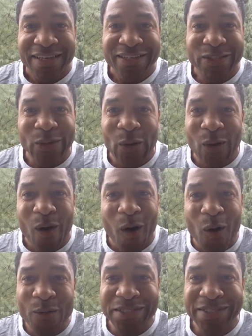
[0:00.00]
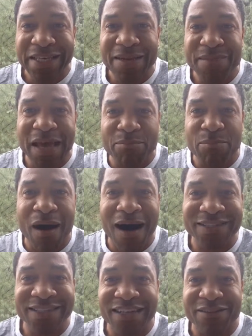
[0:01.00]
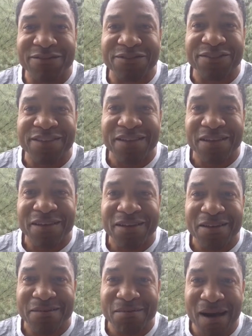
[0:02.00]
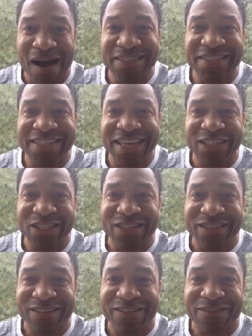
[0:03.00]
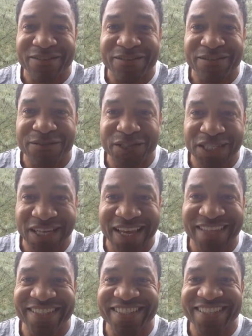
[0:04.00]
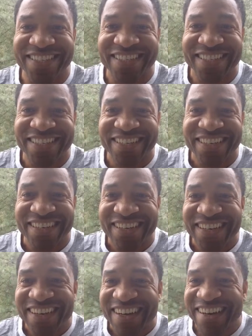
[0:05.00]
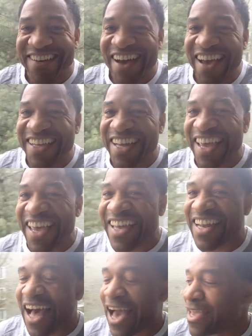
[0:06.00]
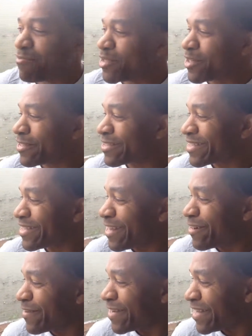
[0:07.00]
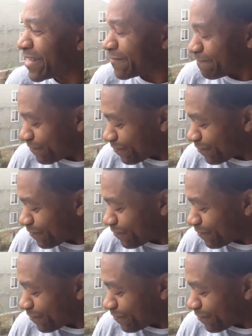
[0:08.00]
So always keep that positive mindset for change. All right? And I am just literally